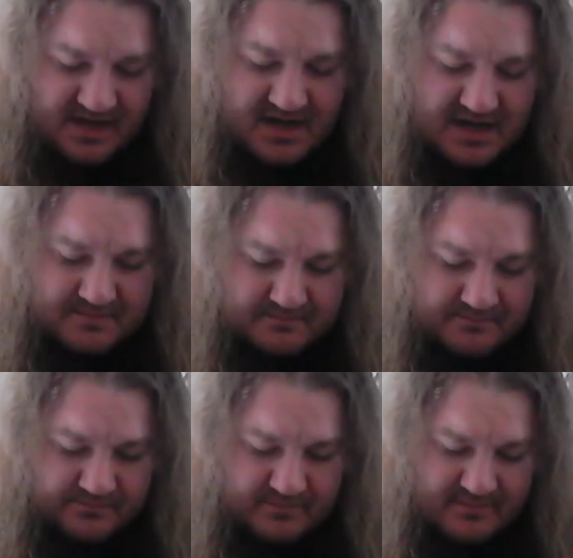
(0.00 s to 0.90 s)

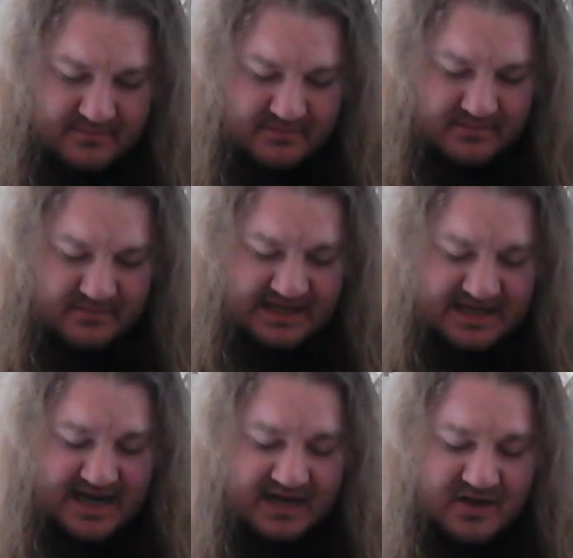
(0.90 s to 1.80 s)
Then
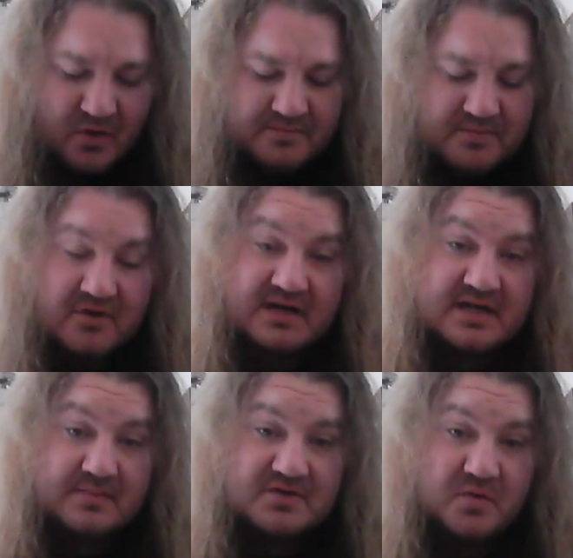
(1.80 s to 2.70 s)
you got Goldberg
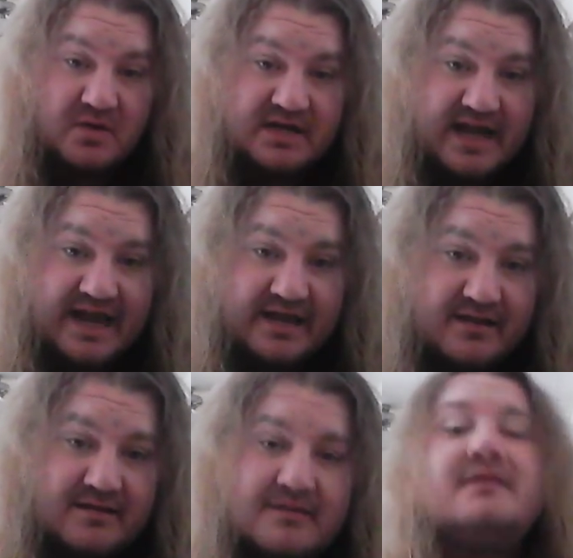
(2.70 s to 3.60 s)
at number
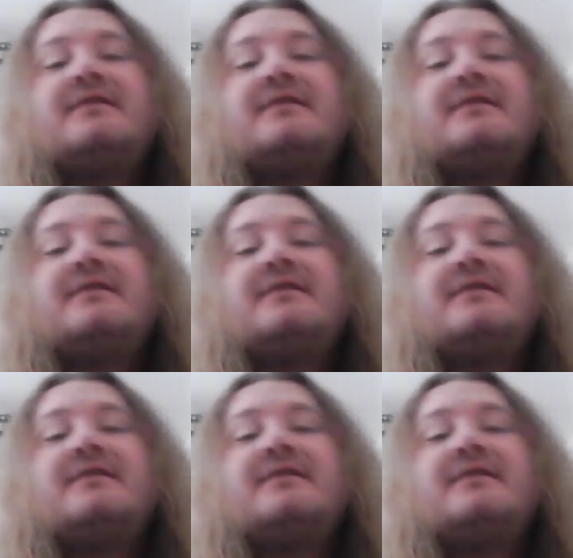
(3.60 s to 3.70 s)
28.